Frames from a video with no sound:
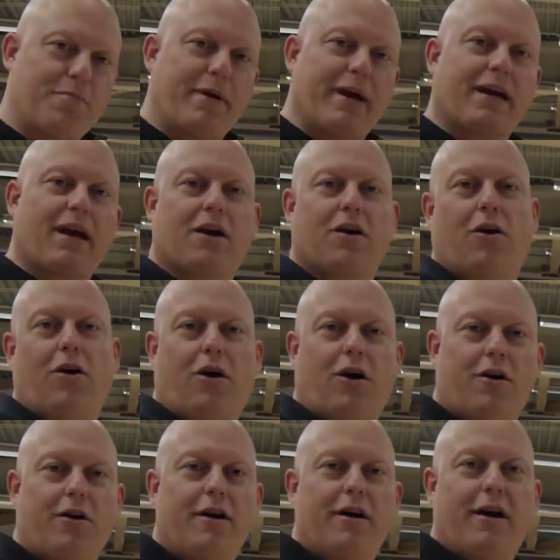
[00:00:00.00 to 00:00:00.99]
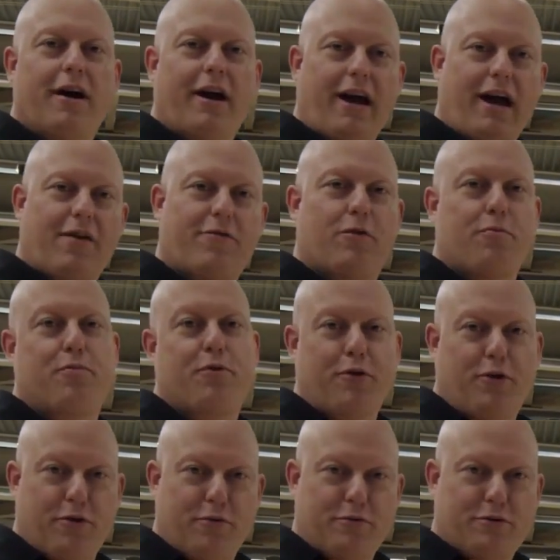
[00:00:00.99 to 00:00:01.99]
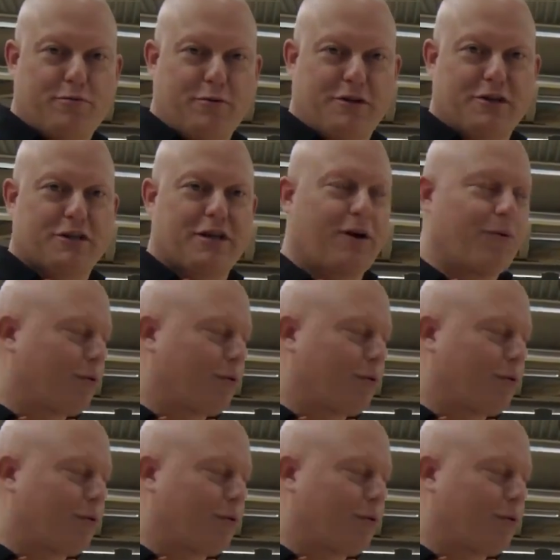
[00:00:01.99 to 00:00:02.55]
Megacar ever produced, which is